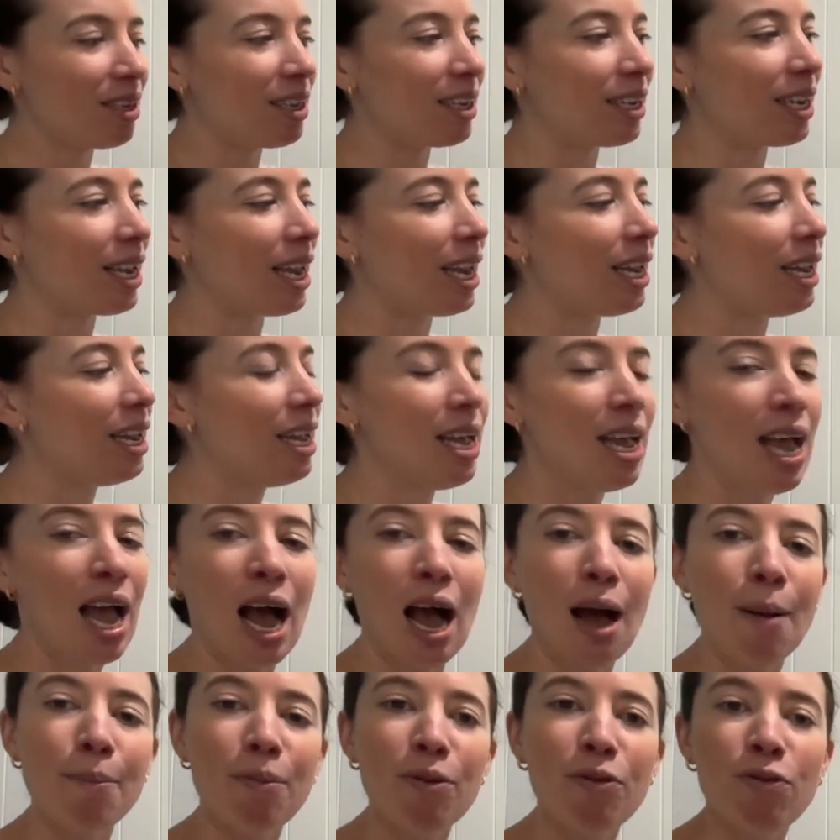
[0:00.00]
Okay,
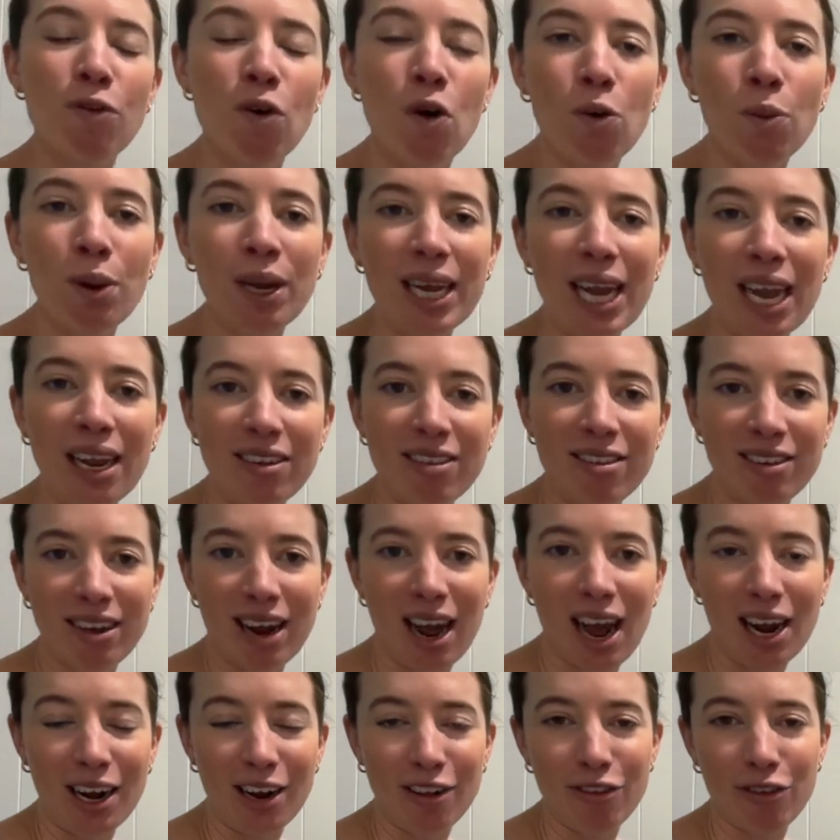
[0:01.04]
before we get
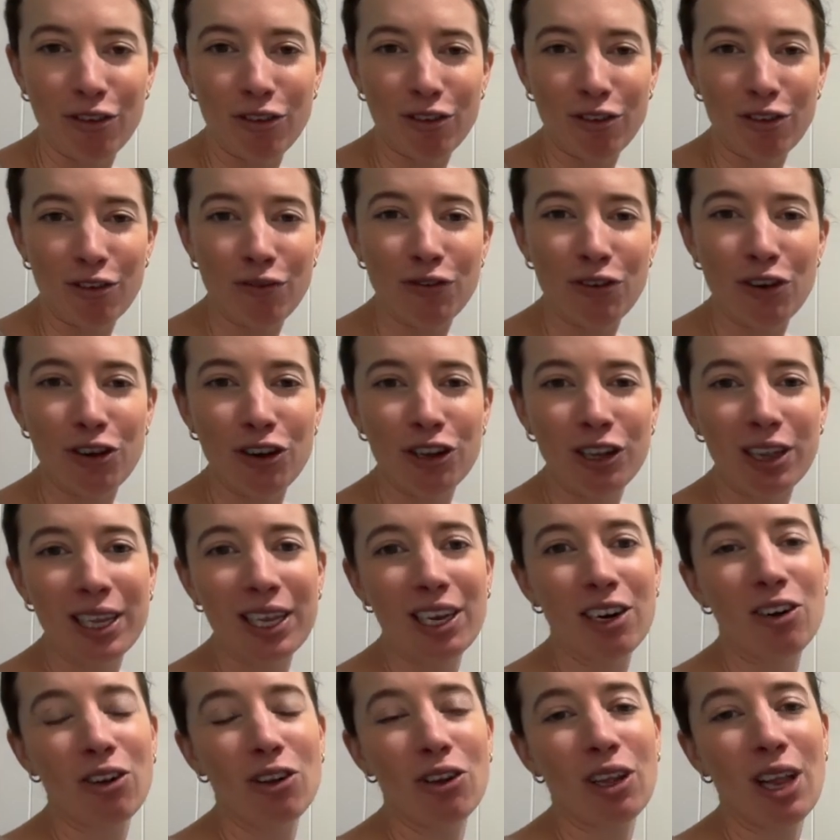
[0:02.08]
started, so there's a few
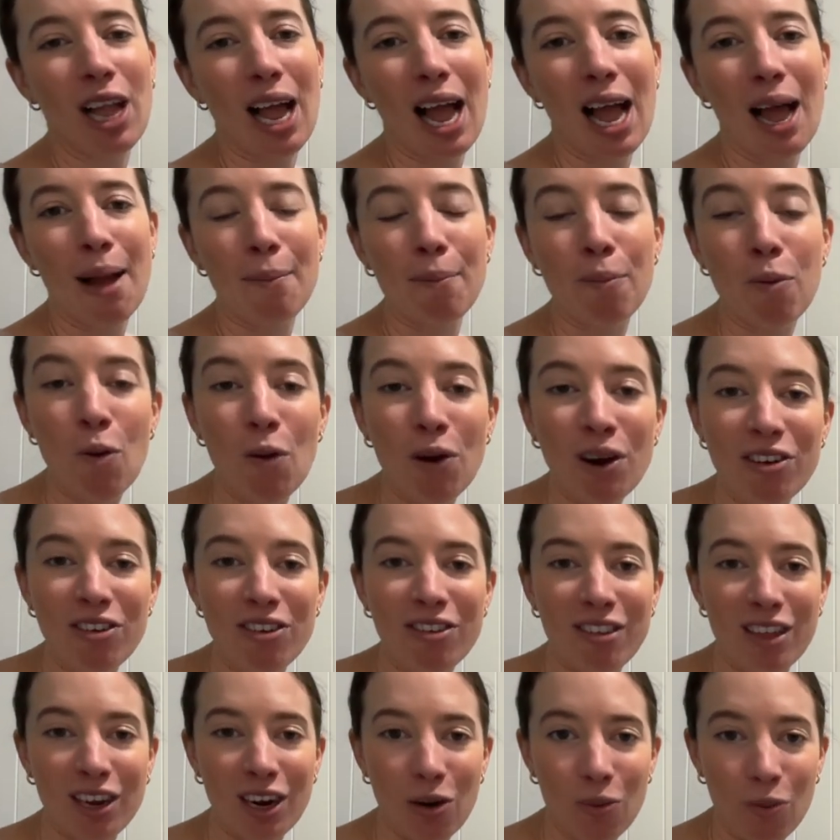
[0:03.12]
little
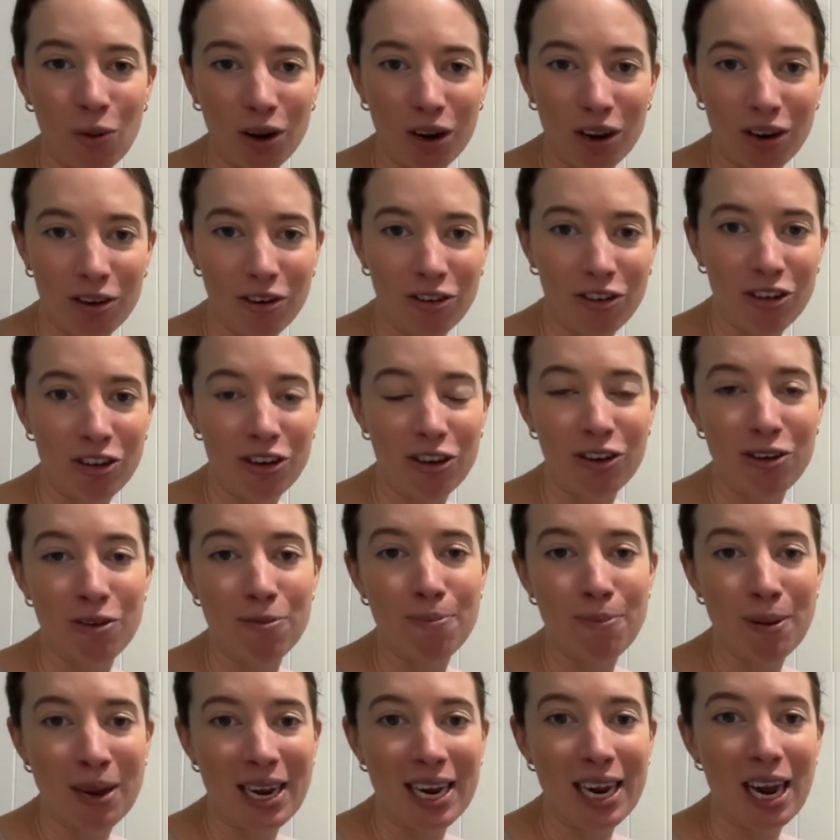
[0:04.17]
pointers that I want to
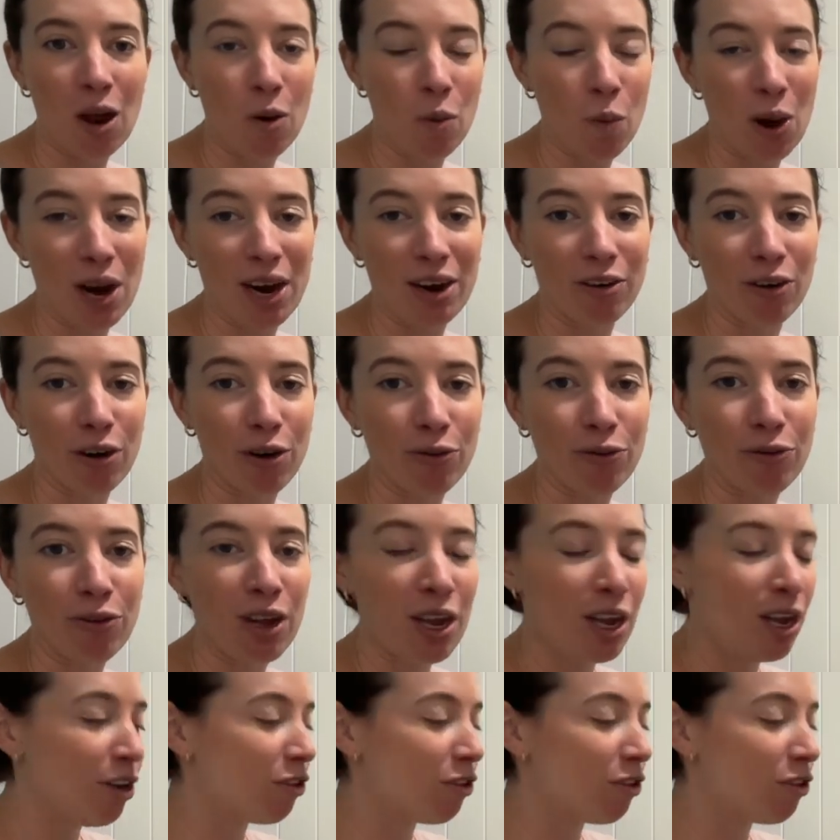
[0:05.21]
be aware of.